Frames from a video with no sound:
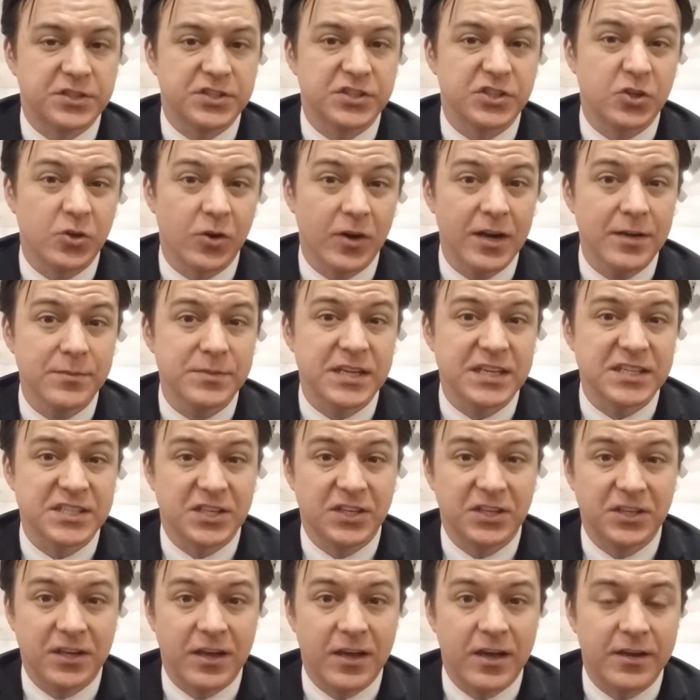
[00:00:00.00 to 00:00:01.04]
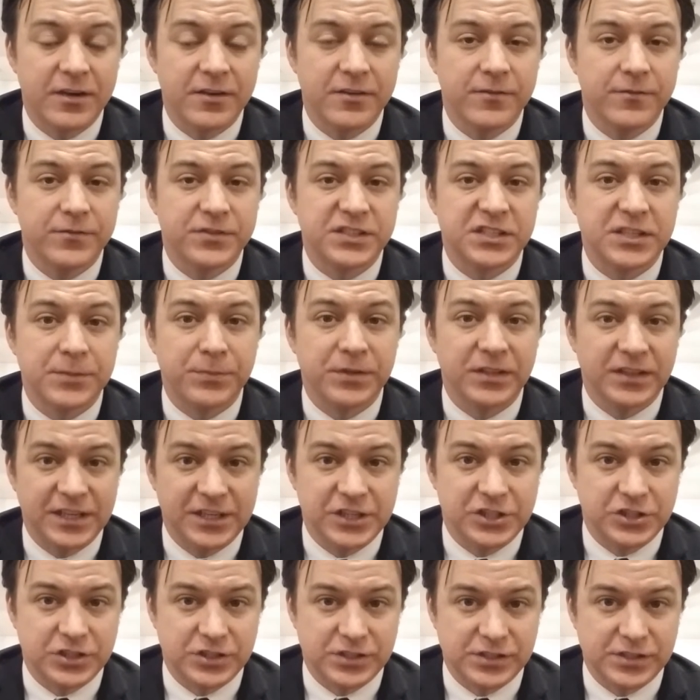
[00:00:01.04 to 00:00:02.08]
because crimes has a lot of
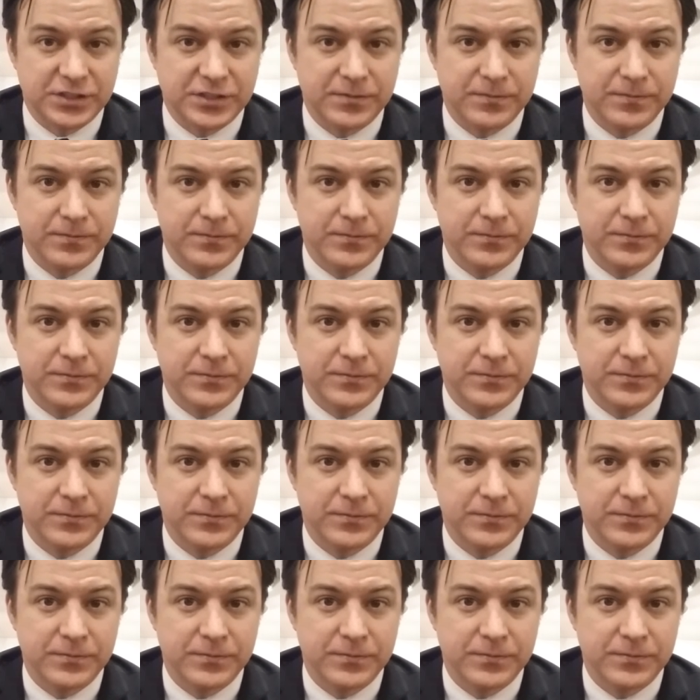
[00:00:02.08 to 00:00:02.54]
stipulations.